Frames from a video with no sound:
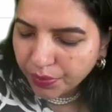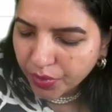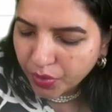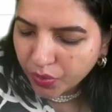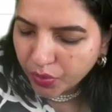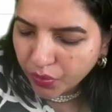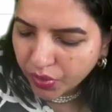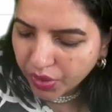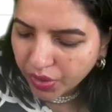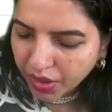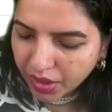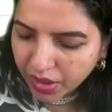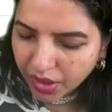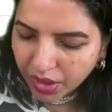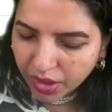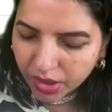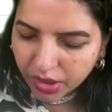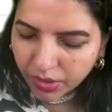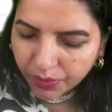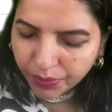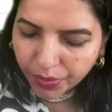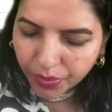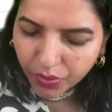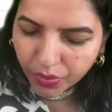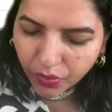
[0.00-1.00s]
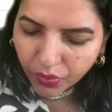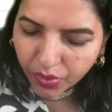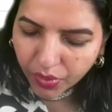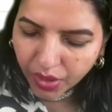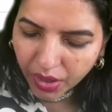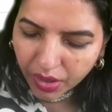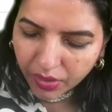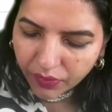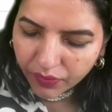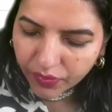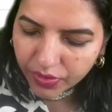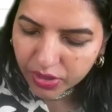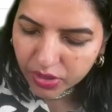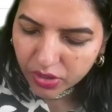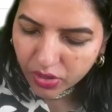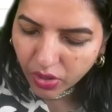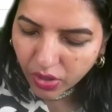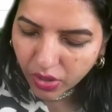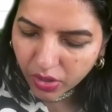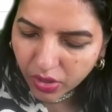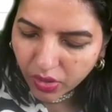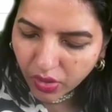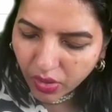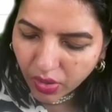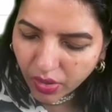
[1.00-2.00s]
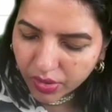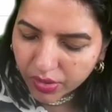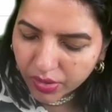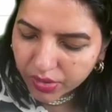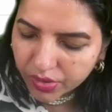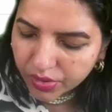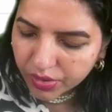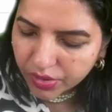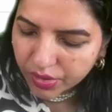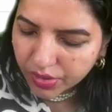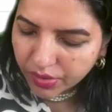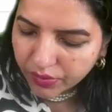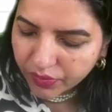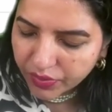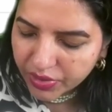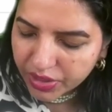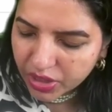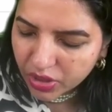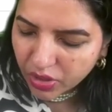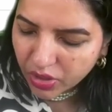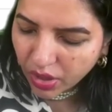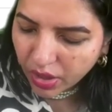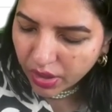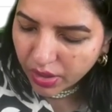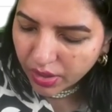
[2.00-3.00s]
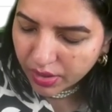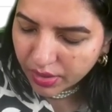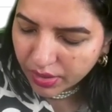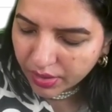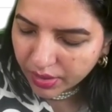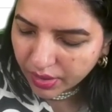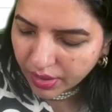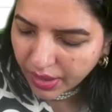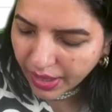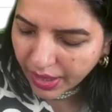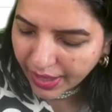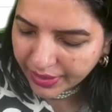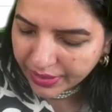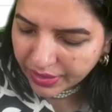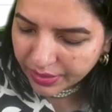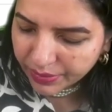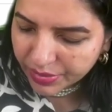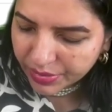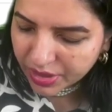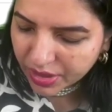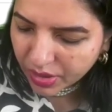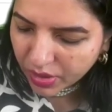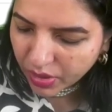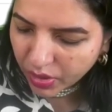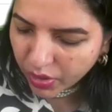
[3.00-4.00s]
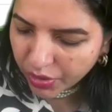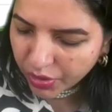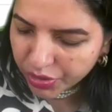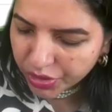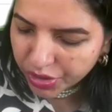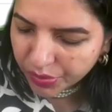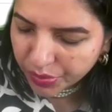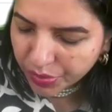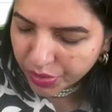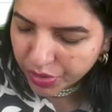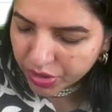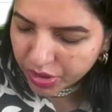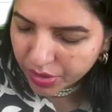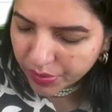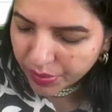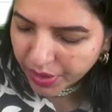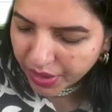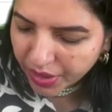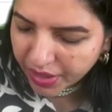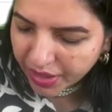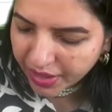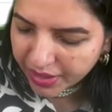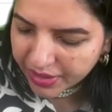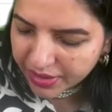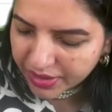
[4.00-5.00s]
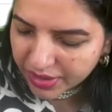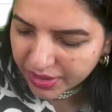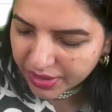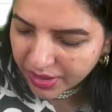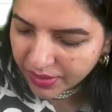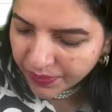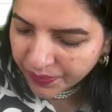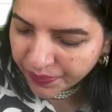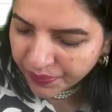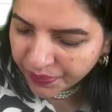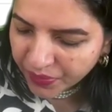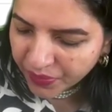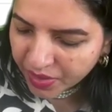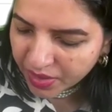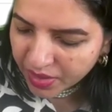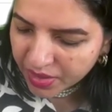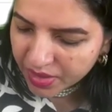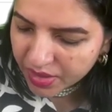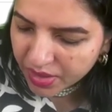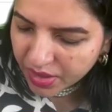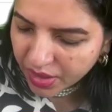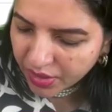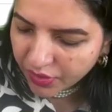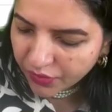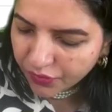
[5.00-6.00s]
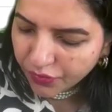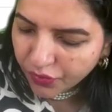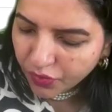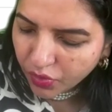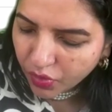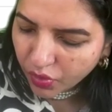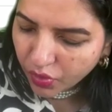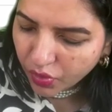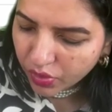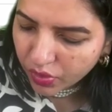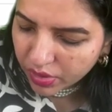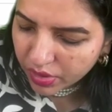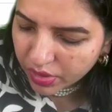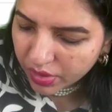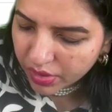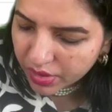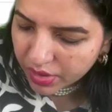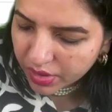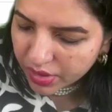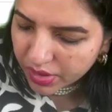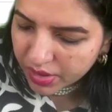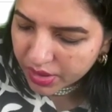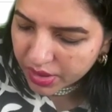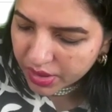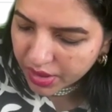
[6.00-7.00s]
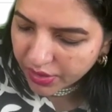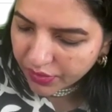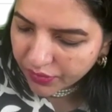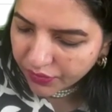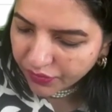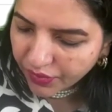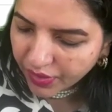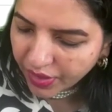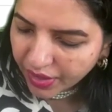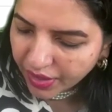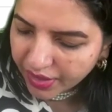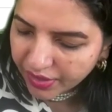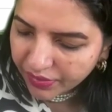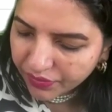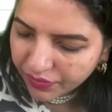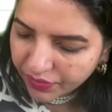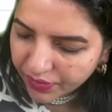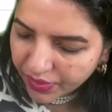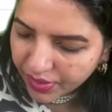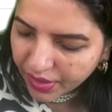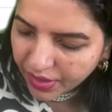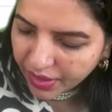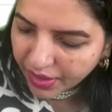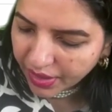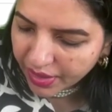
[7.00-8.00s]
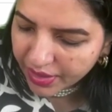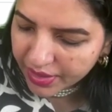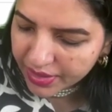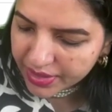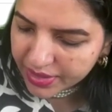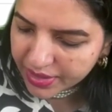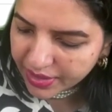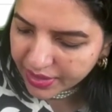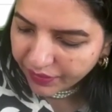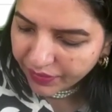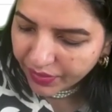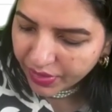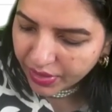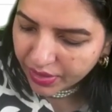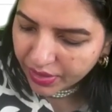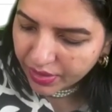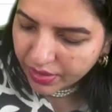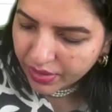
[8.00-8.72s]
Purine, in the purine, which all atoms are contributed by glycine? C4, C5, N7.